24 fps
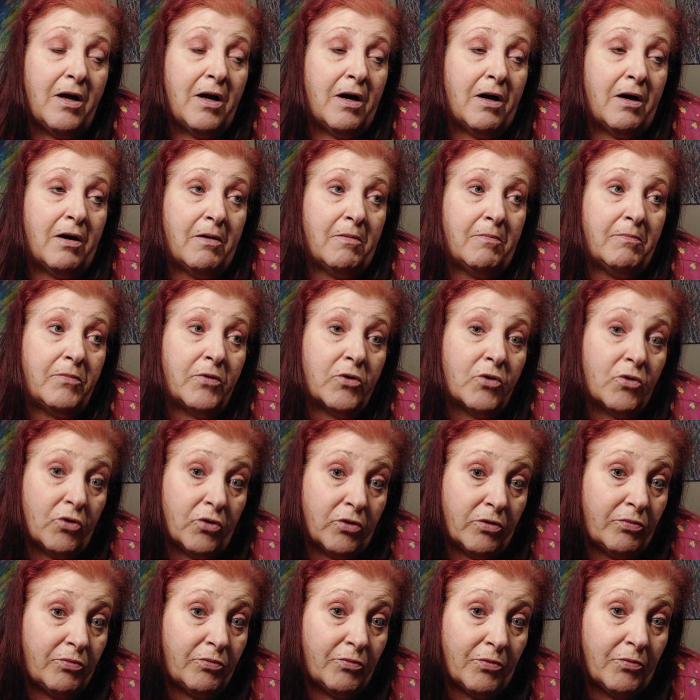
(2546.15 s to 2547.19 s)
Um, of
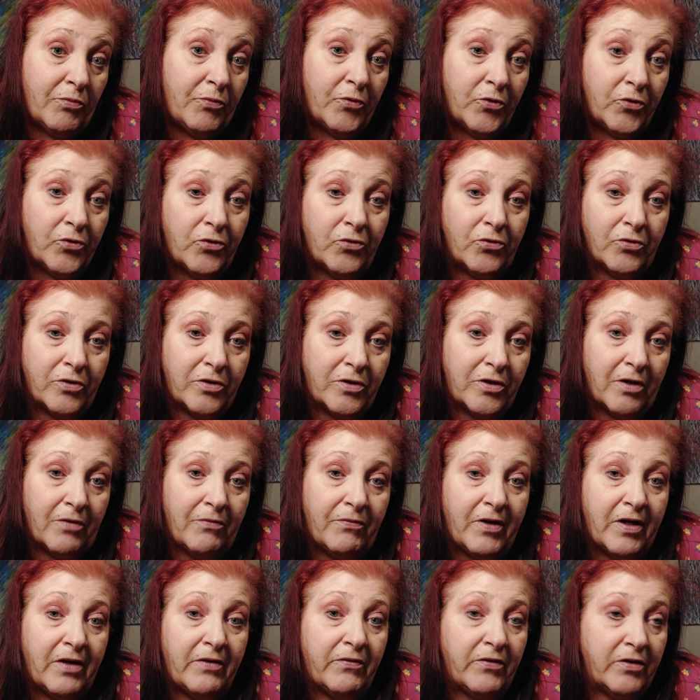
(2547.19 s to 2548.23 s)
course, if we're doing
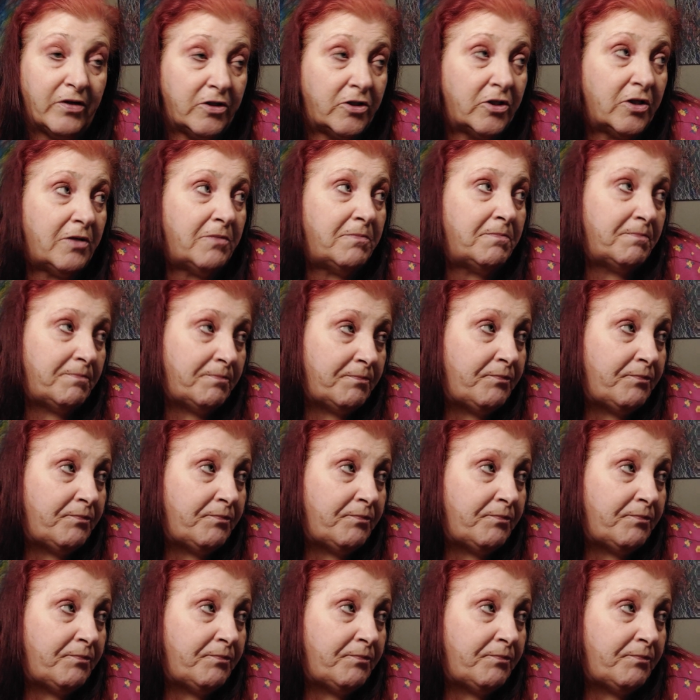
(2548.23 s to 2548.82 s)
stuff like fishing.